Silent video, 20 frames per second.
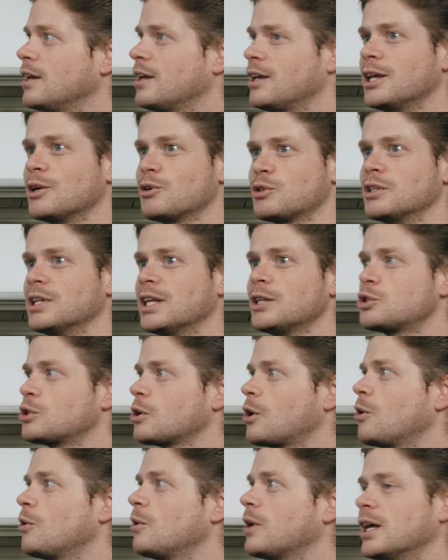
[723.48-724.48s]
Here's an
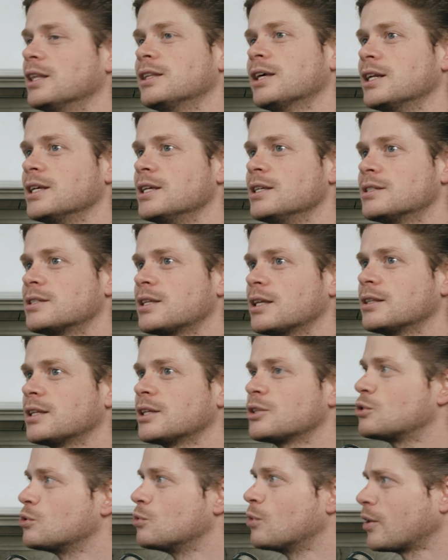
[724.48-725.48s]
intro. And then he sent
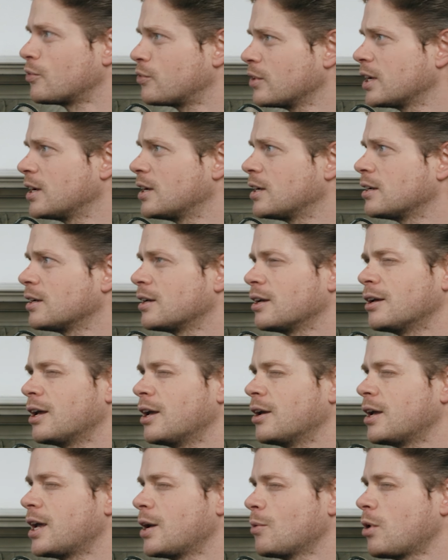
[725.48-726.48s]
it to, I think,
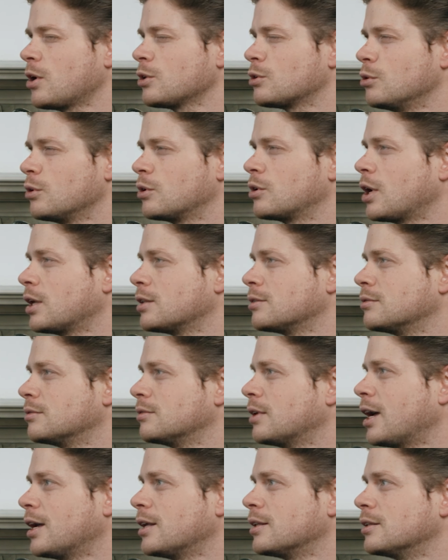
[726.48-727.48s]
Ewout, Luc,
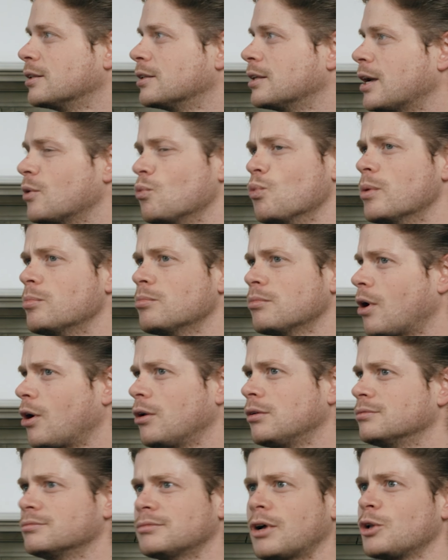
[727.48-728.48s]
and Wim
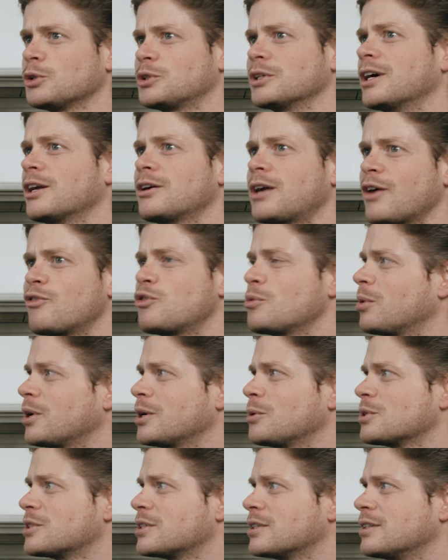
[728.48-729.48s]
all together. Everybody
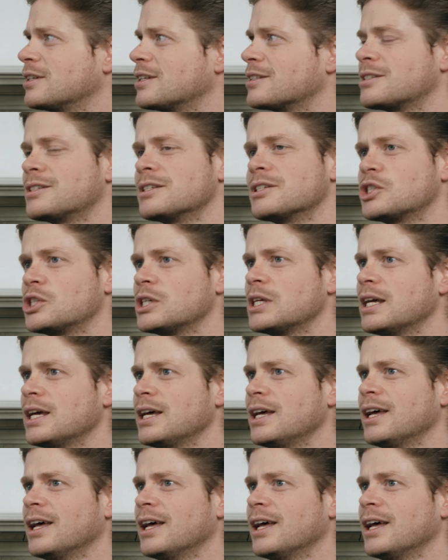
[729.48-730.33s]
was in CC.